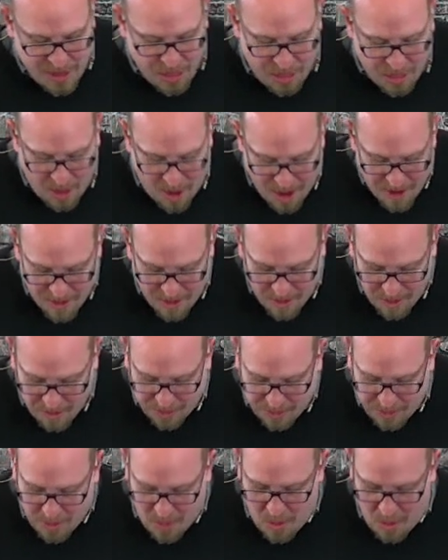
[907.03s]
had thought
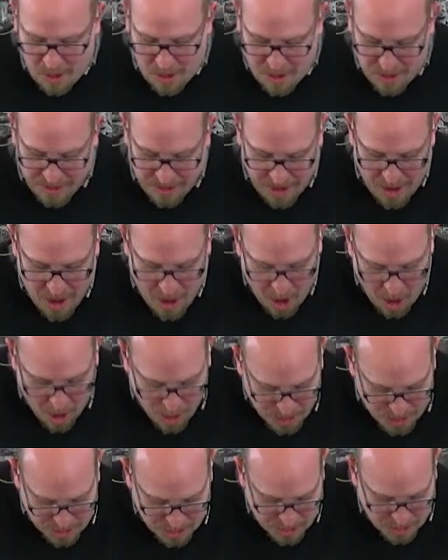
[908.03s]
Earth's core
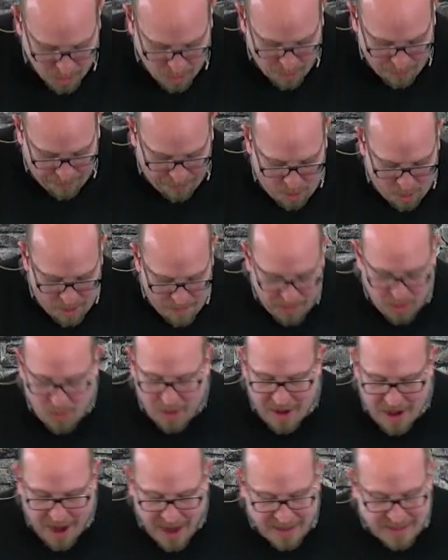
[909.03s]
oceans were formed
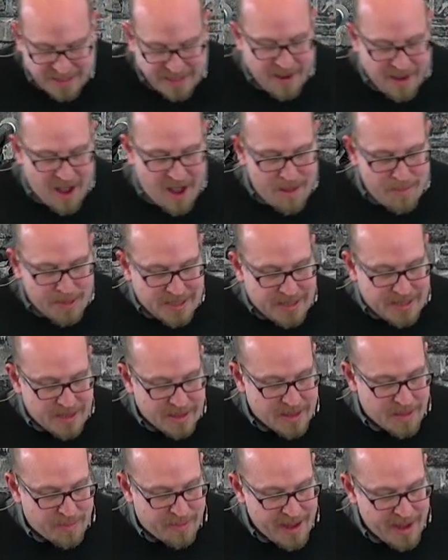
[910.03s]
when icy comets
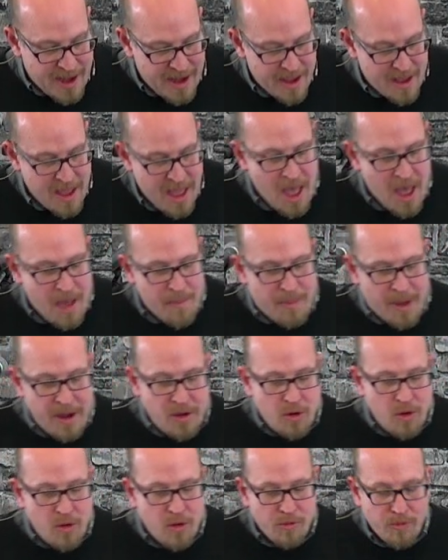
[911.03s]
hit the planet.
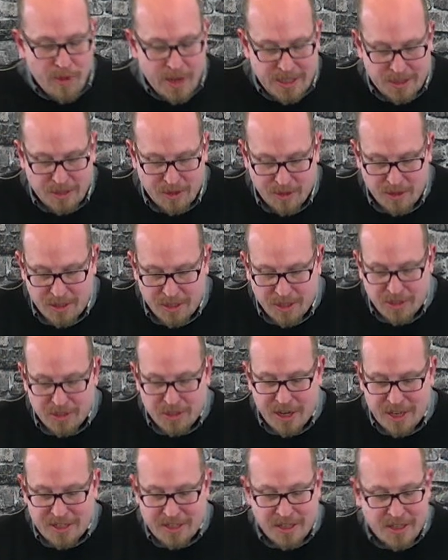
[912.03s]
But new research
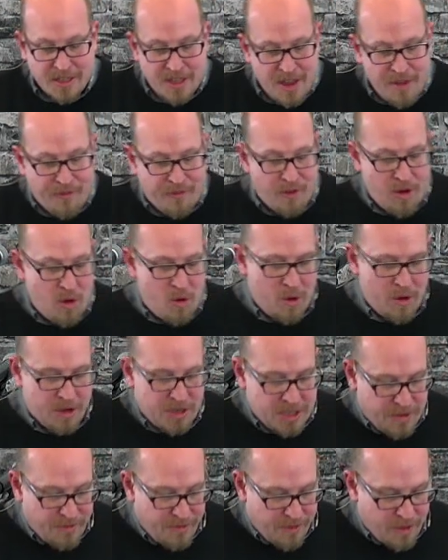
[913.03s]
suggests a different
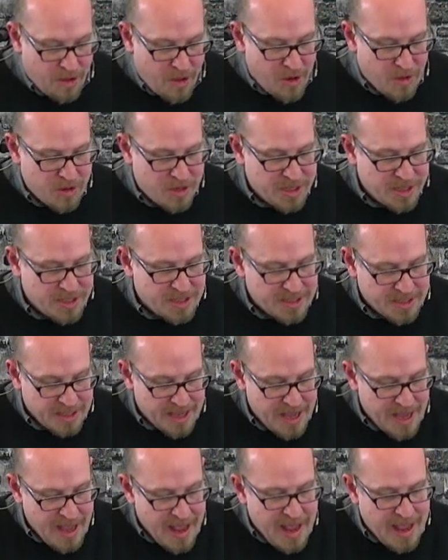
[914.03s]
origin for the oceans.
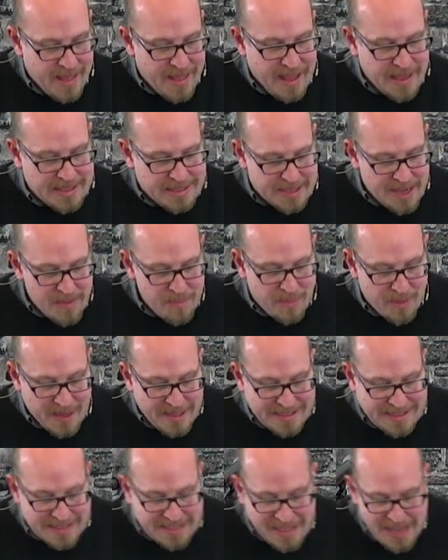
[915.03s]
They
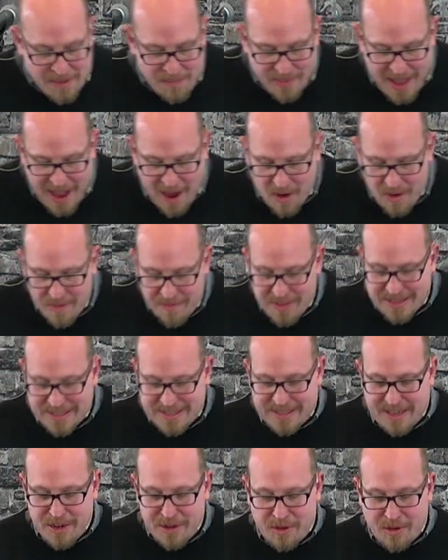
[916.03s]
simply seeped out of the
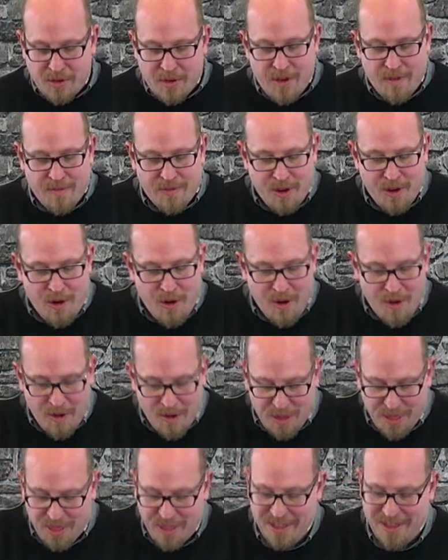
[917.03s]
center of the
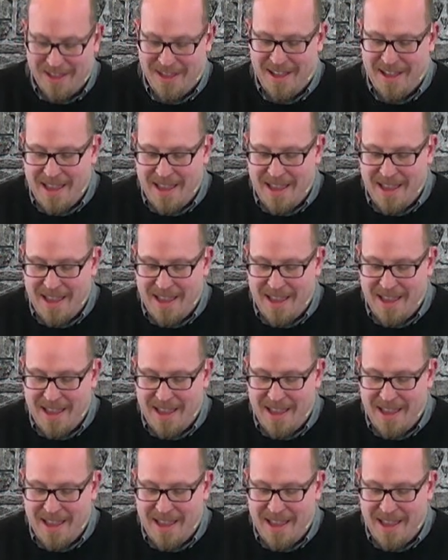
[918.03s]
Earth.